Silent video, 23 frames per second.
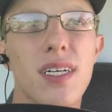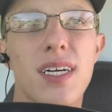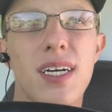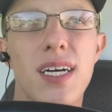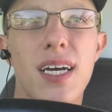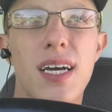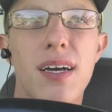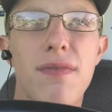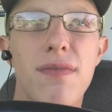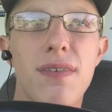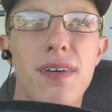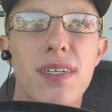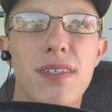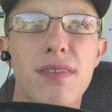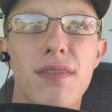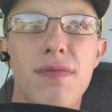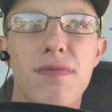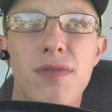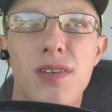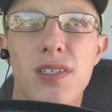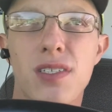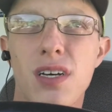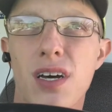If
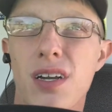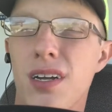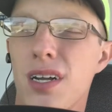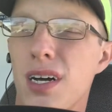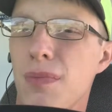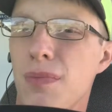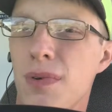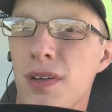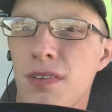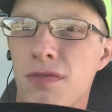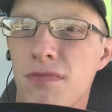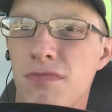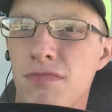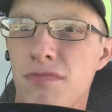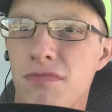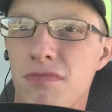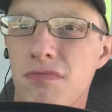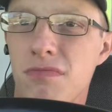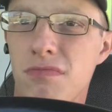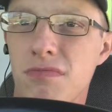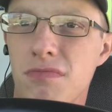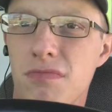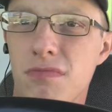we start it up and
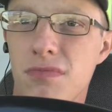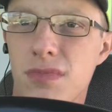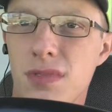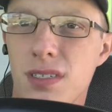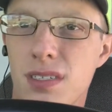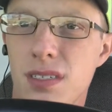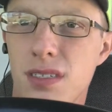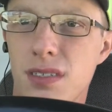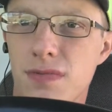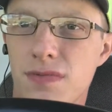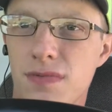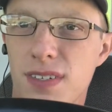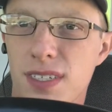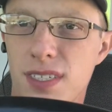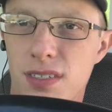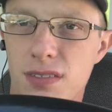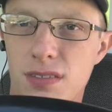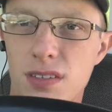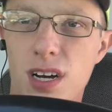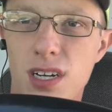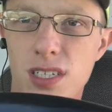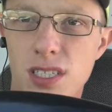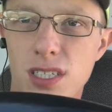if it
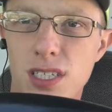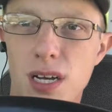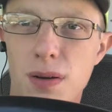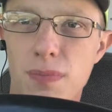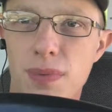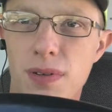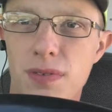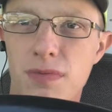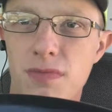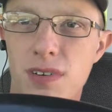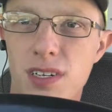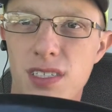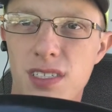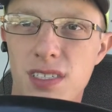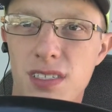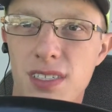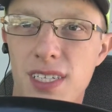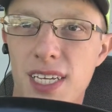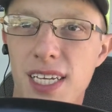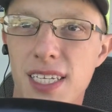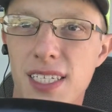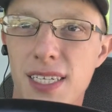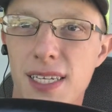starts up and runs
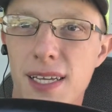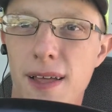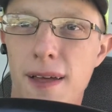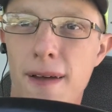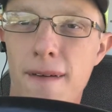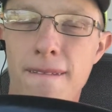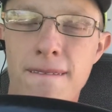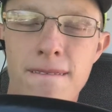decent,